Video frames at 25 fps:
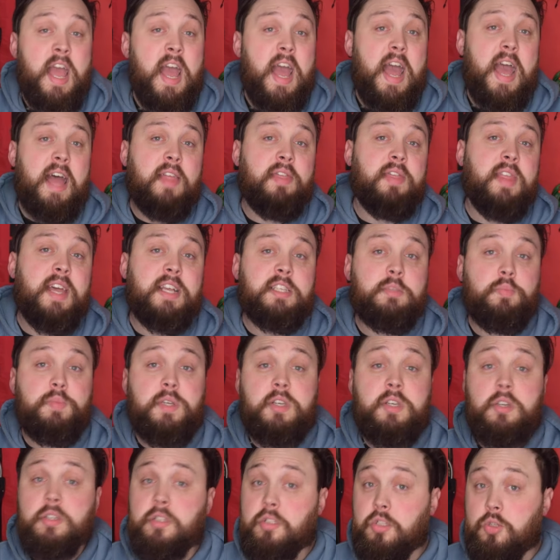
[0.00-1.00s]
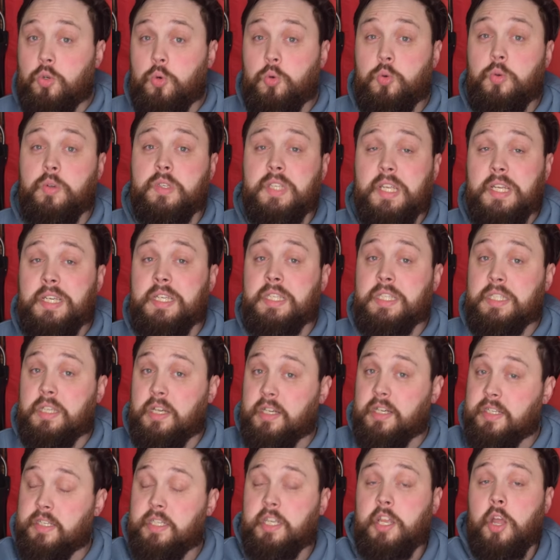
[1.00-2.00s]
and that's because snorkels are
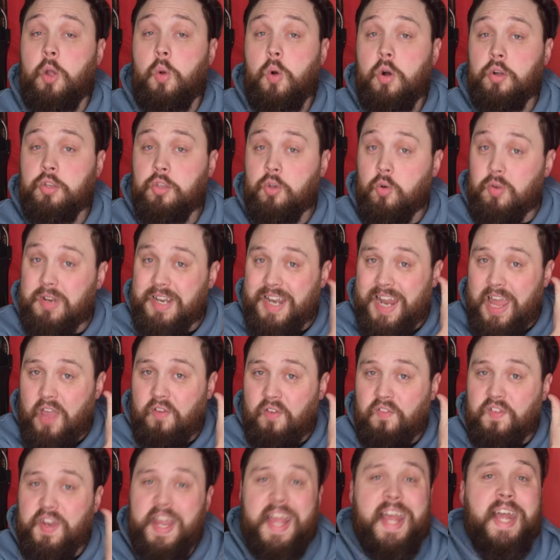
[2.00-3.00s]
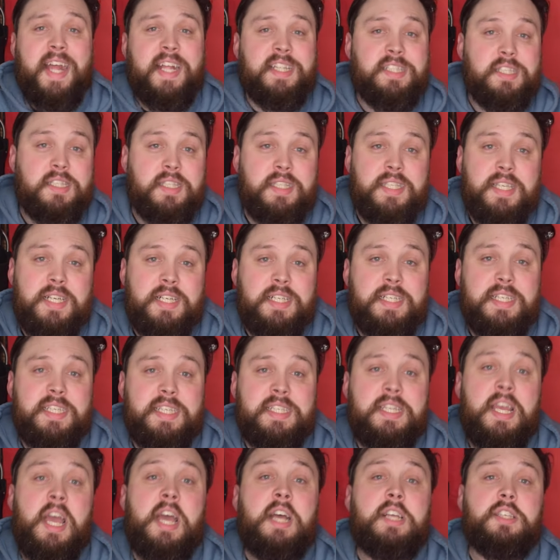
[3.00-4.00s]
designed to go on your left-hand side